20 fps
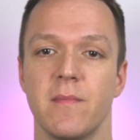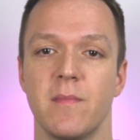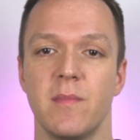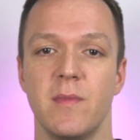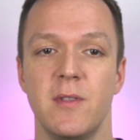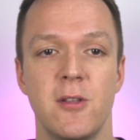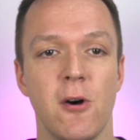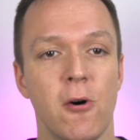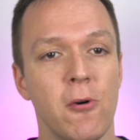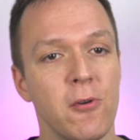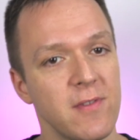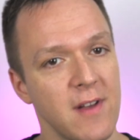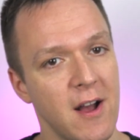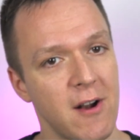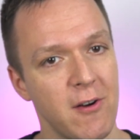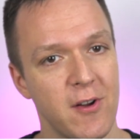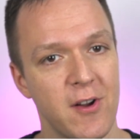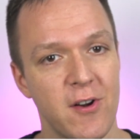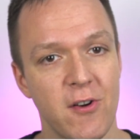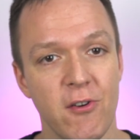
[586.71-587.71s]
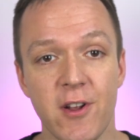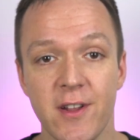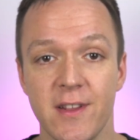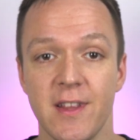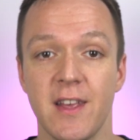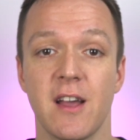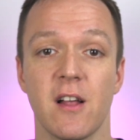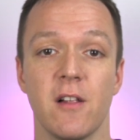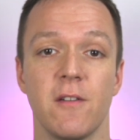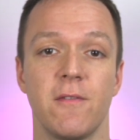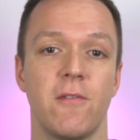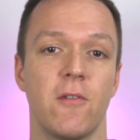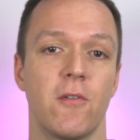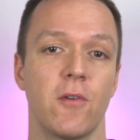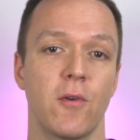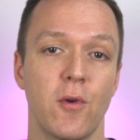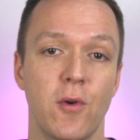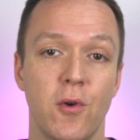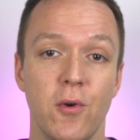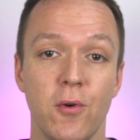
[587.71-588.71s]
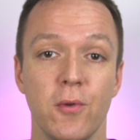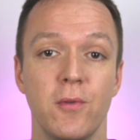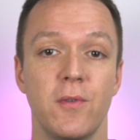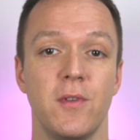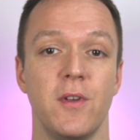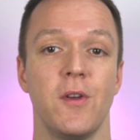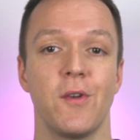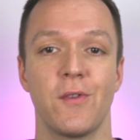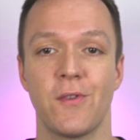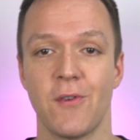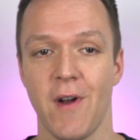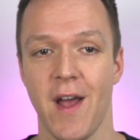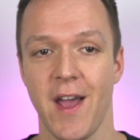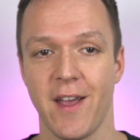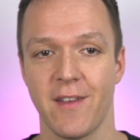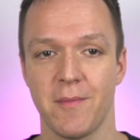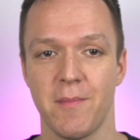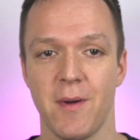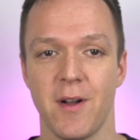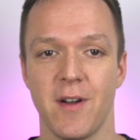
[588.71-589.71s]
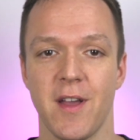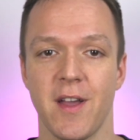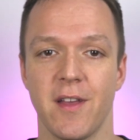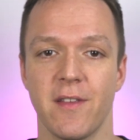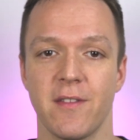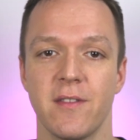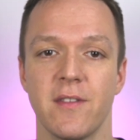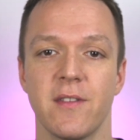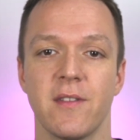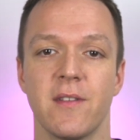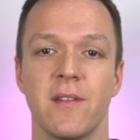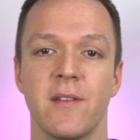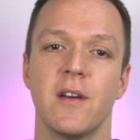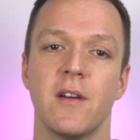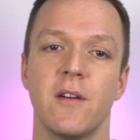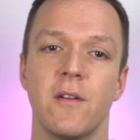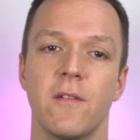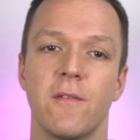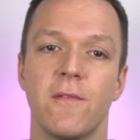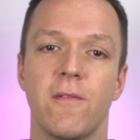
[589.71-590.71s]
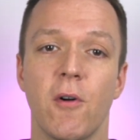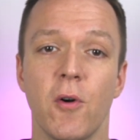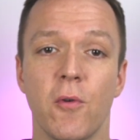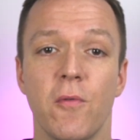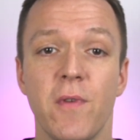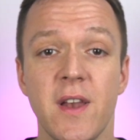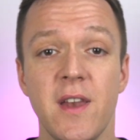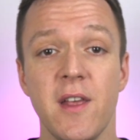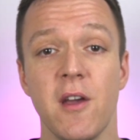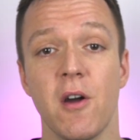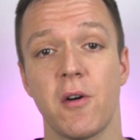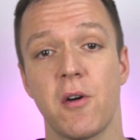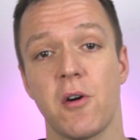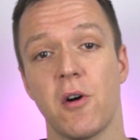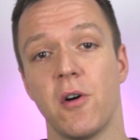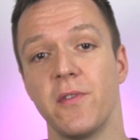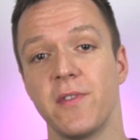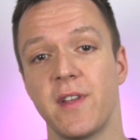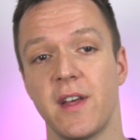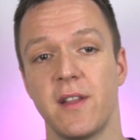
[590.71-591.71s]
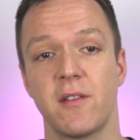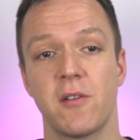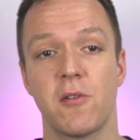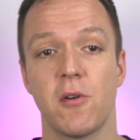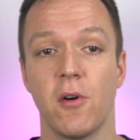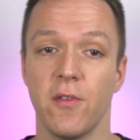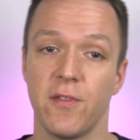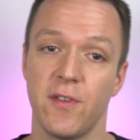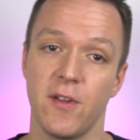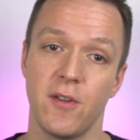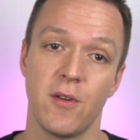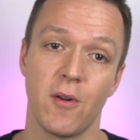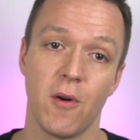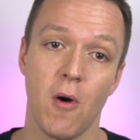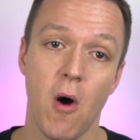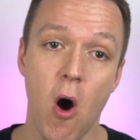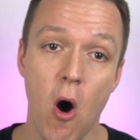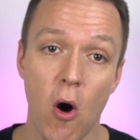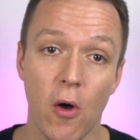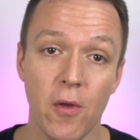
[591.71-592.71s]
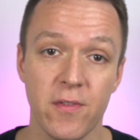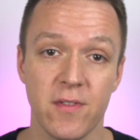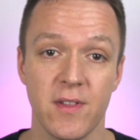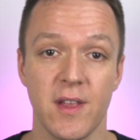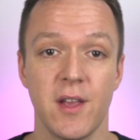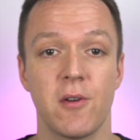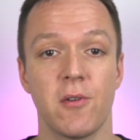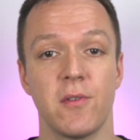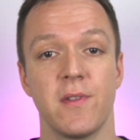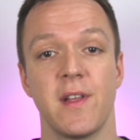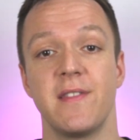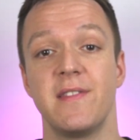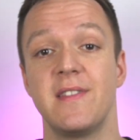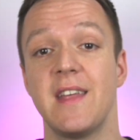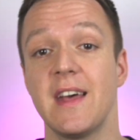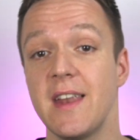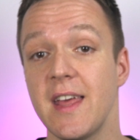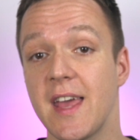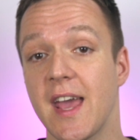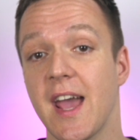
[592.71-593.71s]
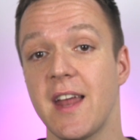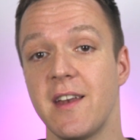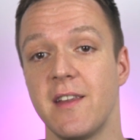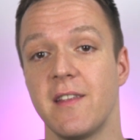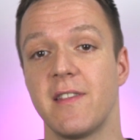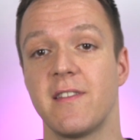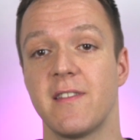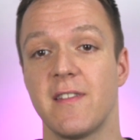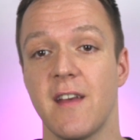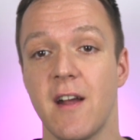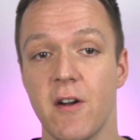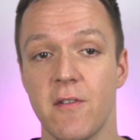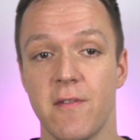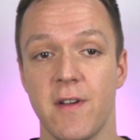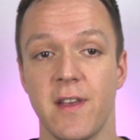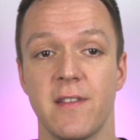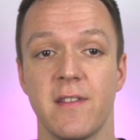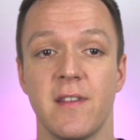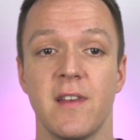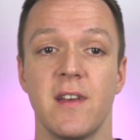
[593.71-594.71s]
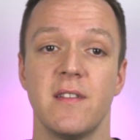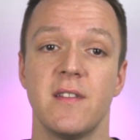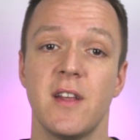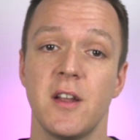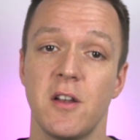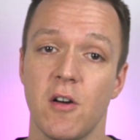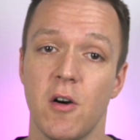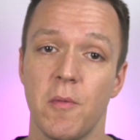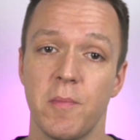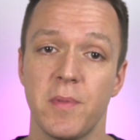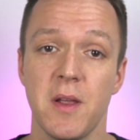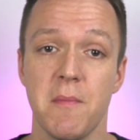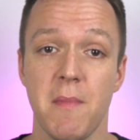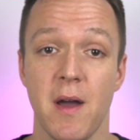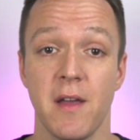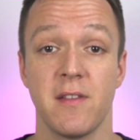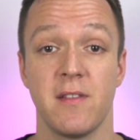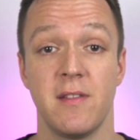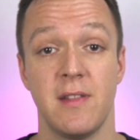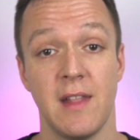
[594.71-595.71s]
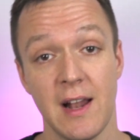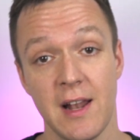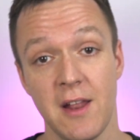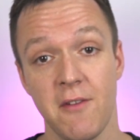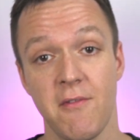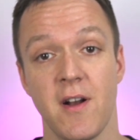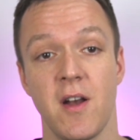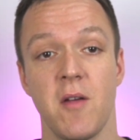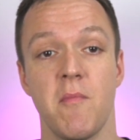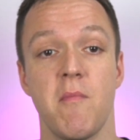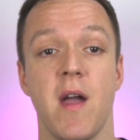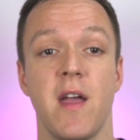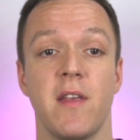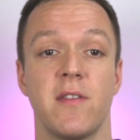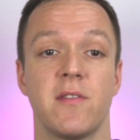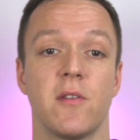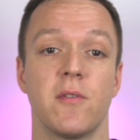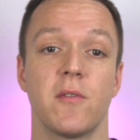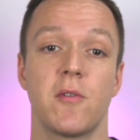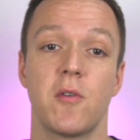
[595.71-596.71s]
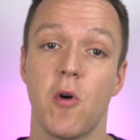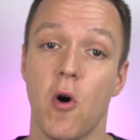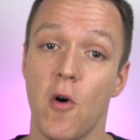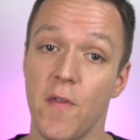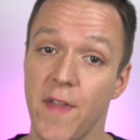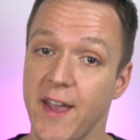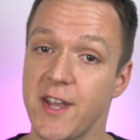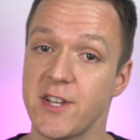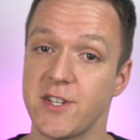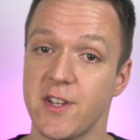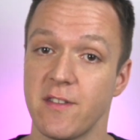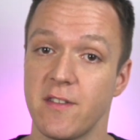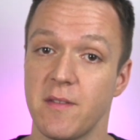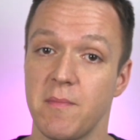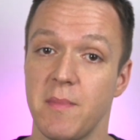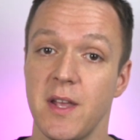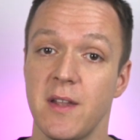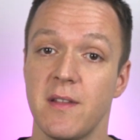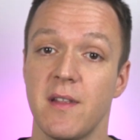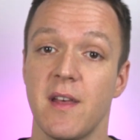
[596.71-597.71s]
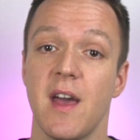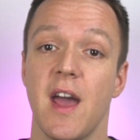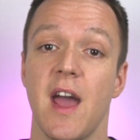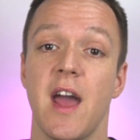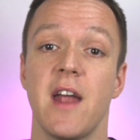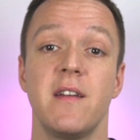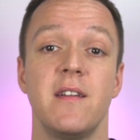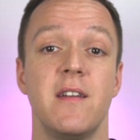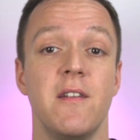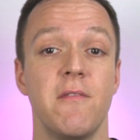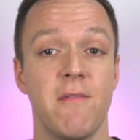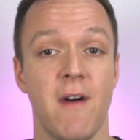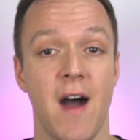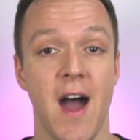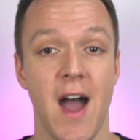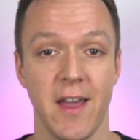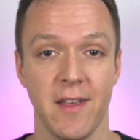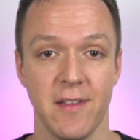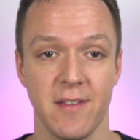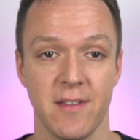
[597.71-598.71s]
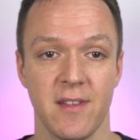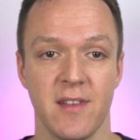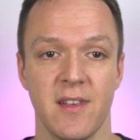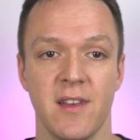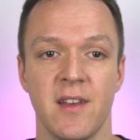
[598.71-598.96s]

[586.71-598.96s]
Those are critical for good user experience. For video content, consider hosting on a dedicated service that optimizes delivery based on connection speed and device.